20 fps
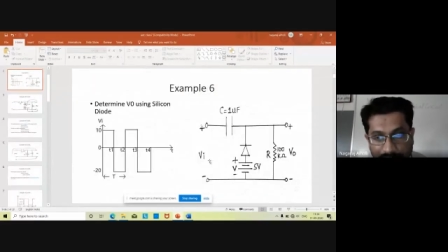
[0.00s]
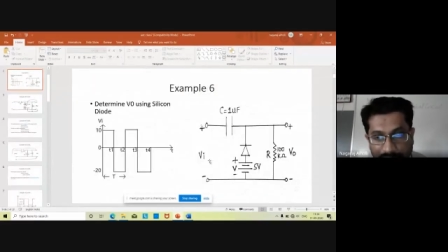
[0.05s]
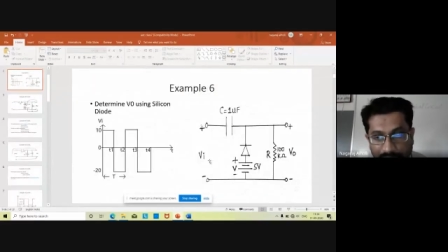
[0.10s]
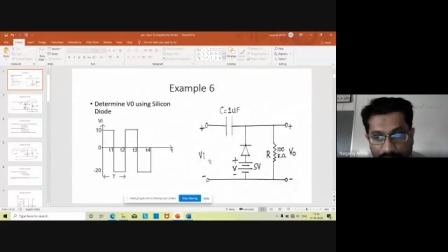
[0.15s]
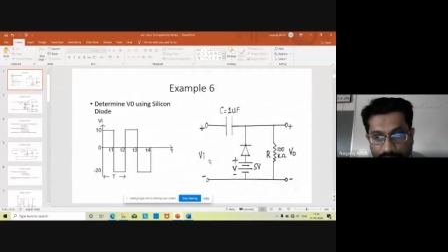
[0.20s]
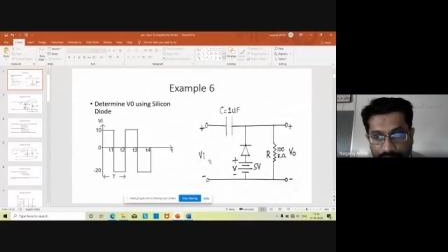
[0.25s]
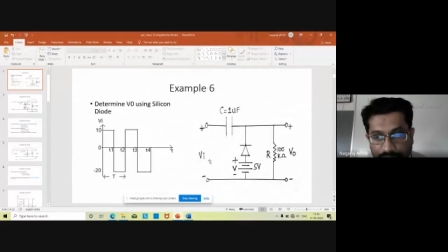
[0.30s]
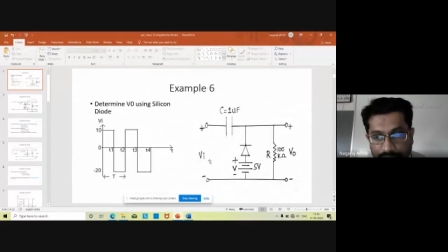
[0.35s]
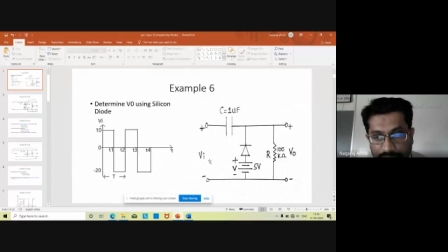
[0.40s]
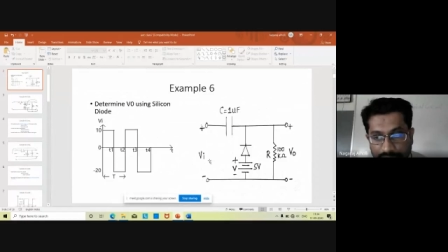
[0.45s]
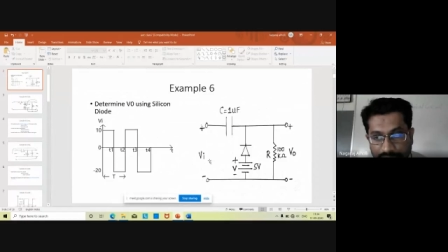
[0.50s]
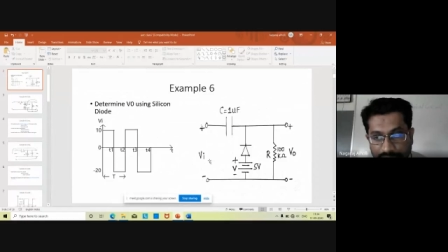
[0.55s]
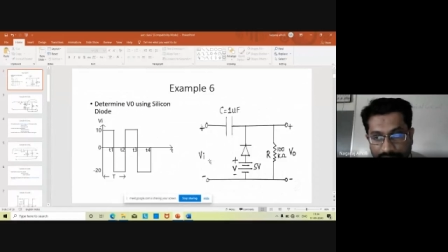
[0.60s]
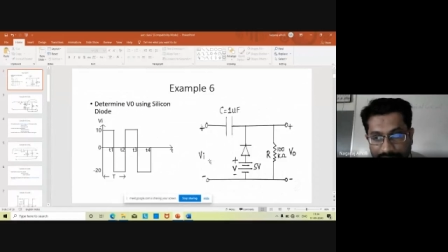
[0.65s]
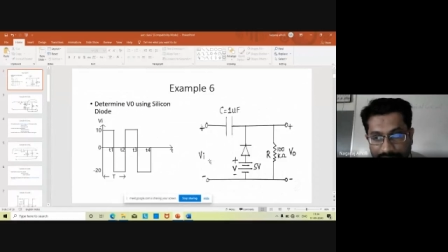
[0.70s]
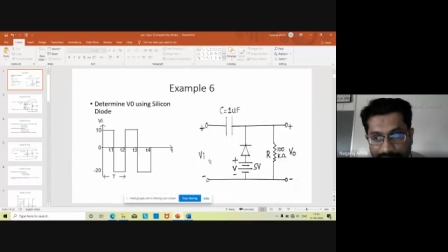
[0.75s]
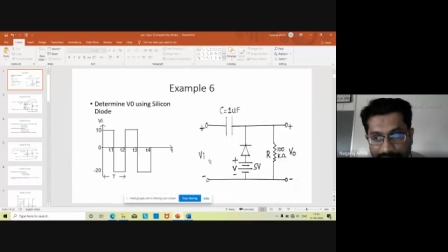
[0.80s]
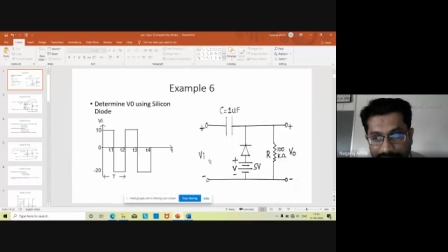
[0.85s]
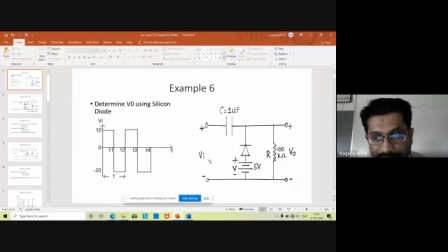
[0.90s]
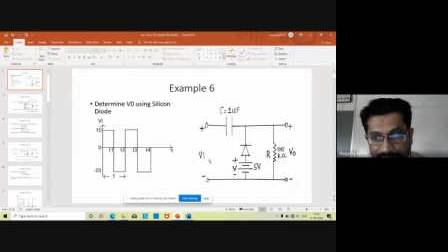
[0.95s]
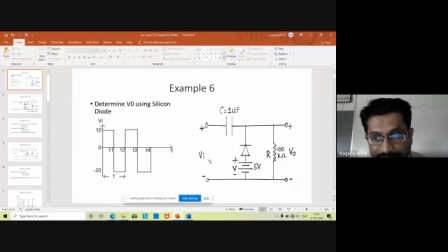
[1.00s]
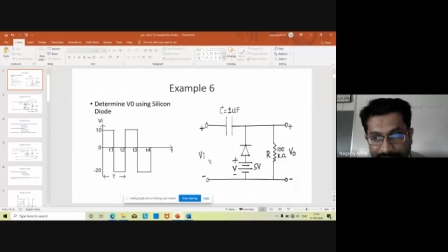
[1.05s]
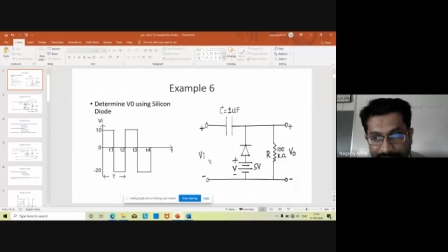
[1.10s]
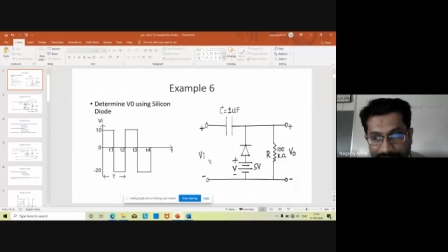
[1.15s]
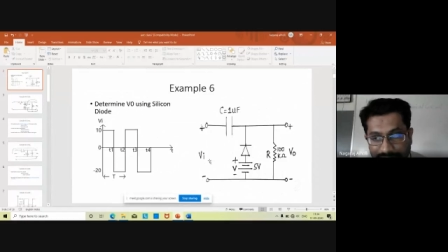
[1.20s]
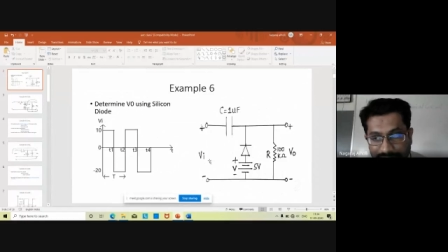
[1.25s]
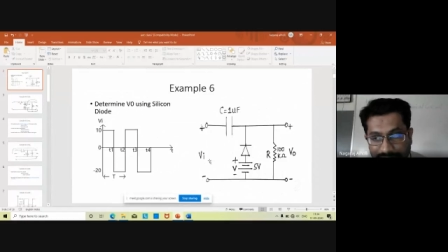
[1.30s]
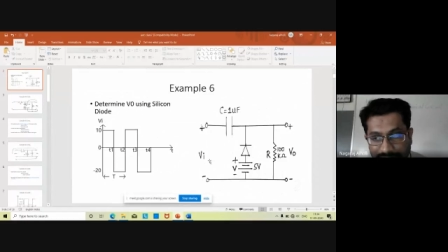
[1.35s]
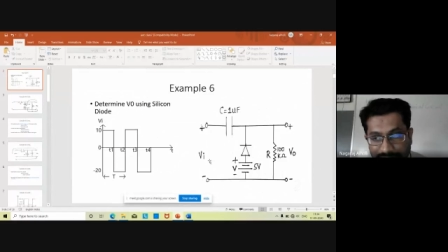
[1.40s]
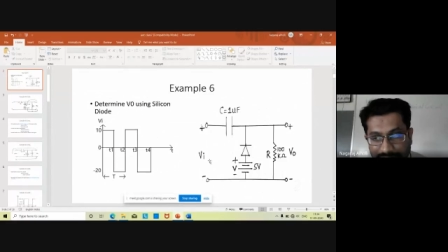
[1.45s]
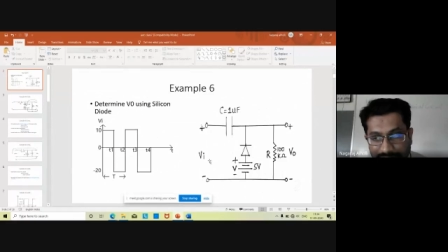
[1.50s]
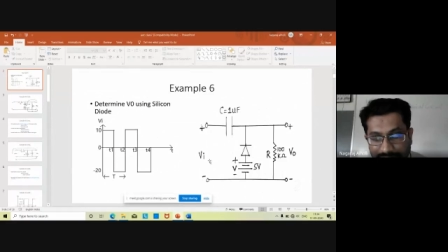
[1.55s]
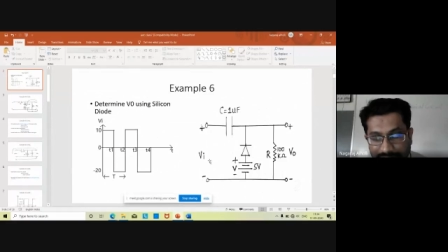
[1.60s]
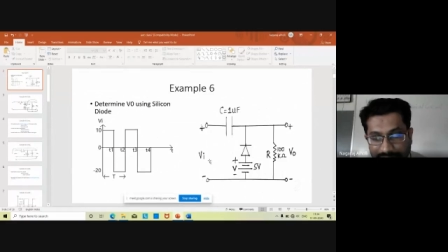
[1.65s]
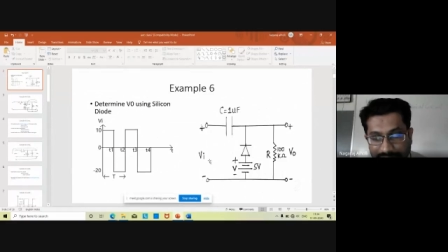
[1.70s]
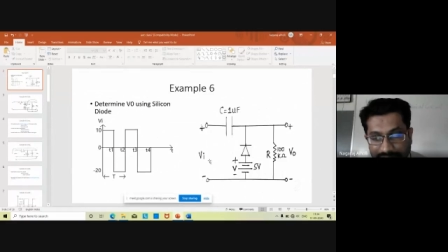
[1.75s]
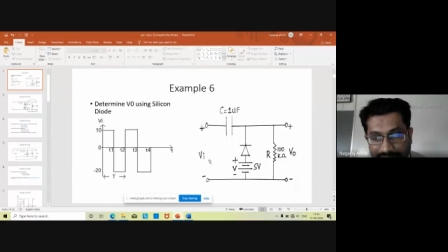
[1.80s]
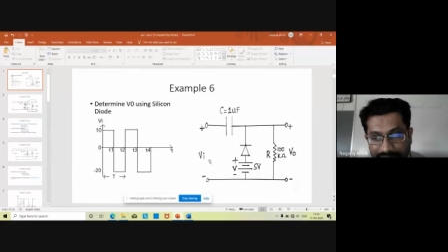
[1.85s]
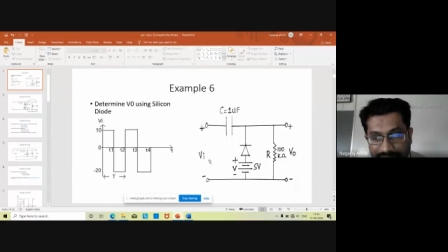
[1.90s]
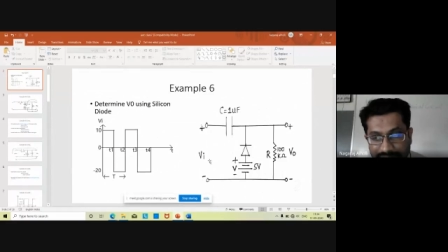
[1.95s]
any doubts here
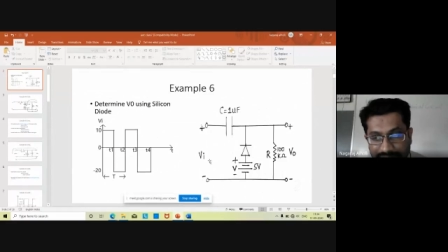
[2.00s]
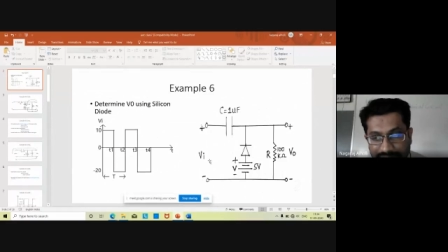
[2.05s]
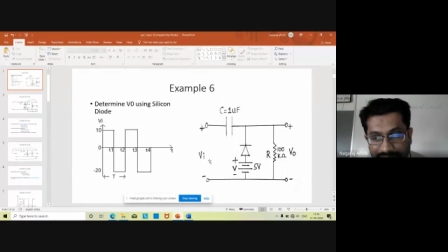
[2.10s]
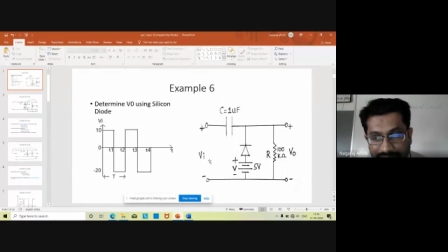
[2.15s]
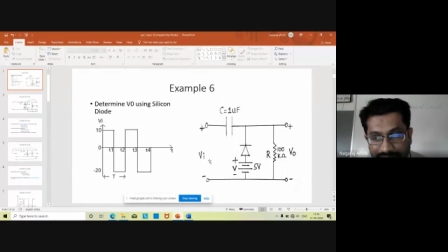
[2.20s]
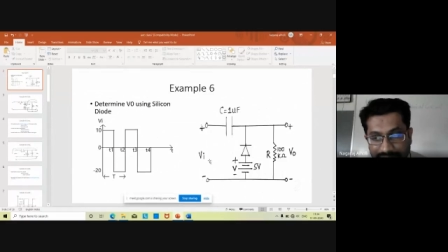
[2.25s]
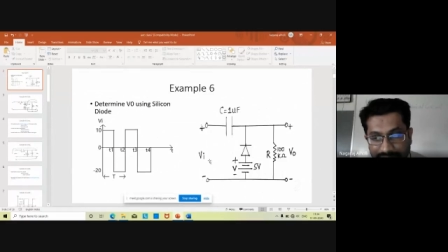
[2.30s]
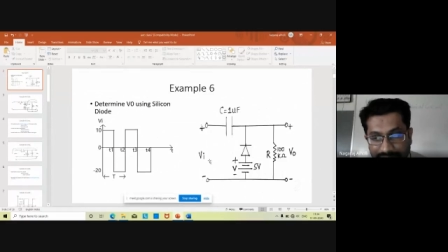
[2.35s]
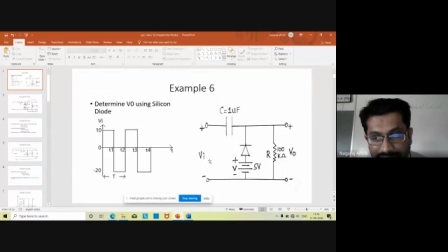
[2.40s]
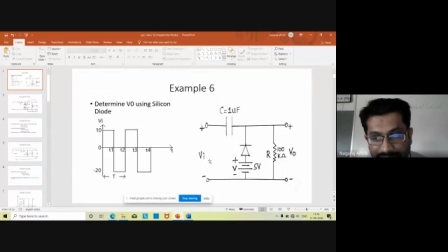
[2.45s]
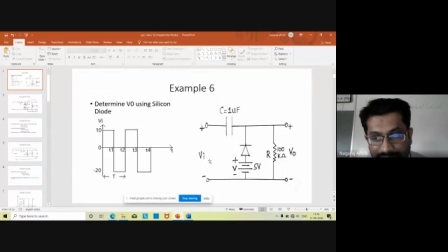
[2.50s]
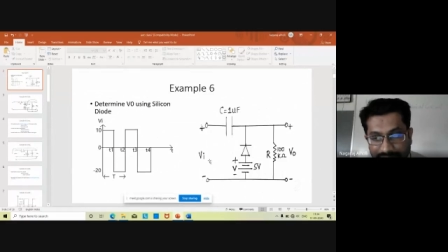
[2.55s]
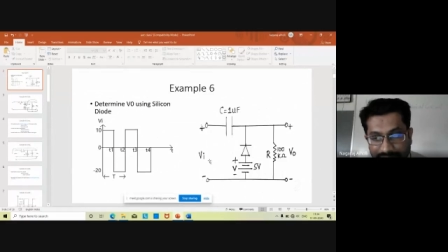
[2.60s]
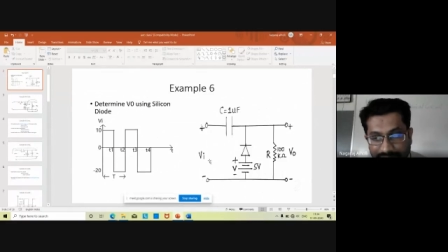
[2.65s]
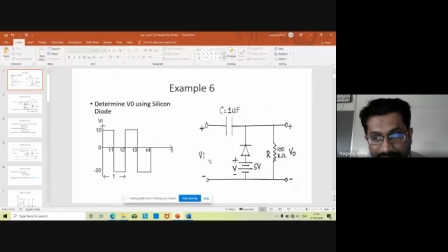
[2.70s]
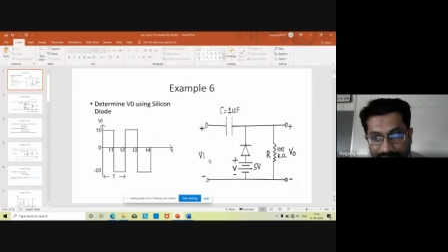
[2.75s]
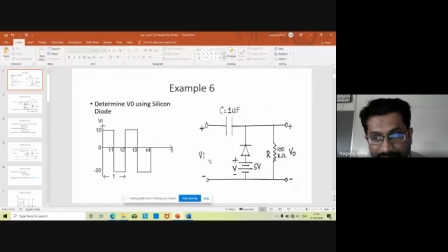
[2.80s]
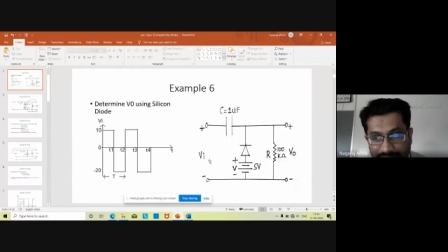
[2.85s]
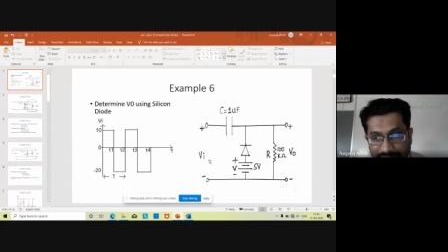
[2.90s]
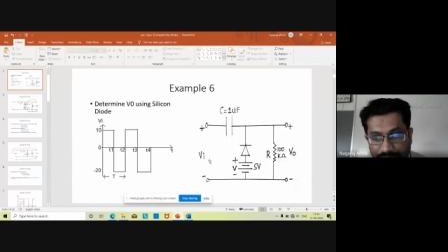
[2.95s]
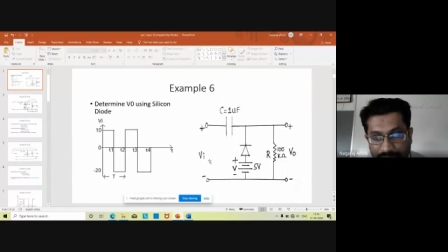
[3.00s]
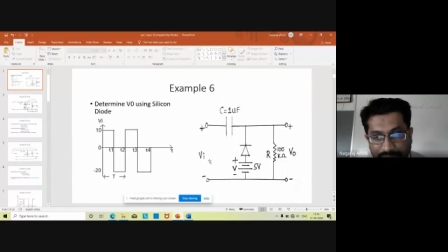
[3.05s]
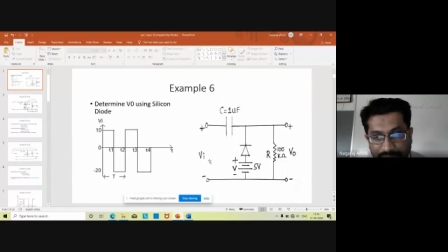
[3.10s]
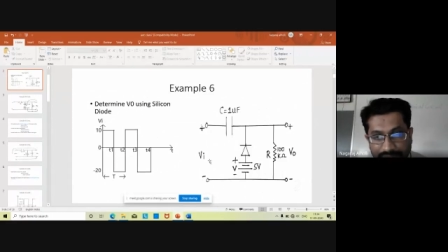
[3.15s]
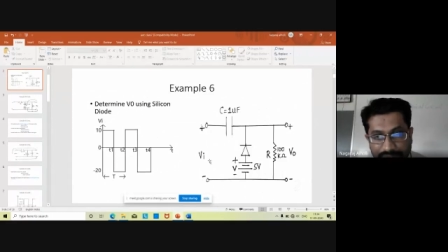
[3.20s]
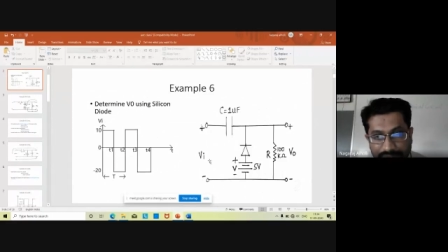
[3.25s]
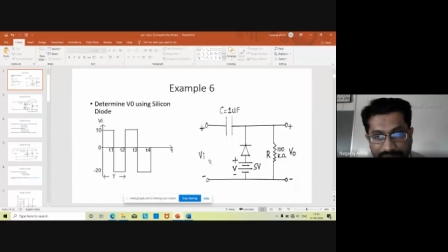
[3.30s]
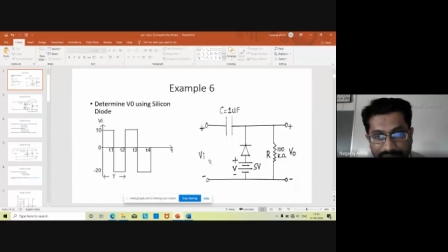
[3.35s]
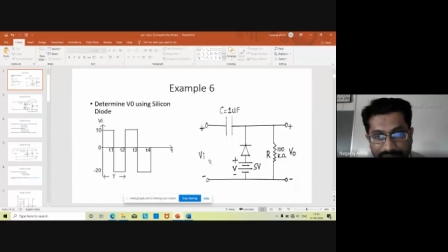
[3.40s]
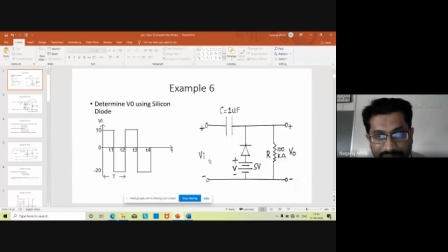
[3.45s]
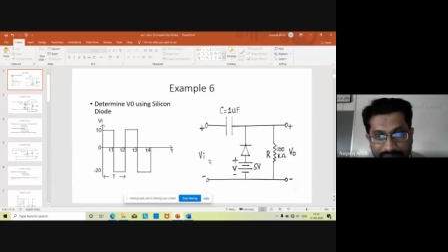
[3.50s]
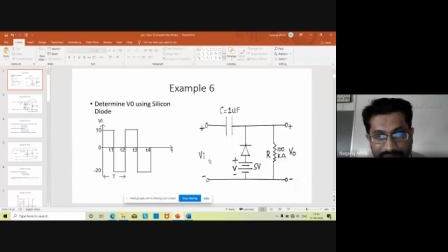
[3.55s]
yes students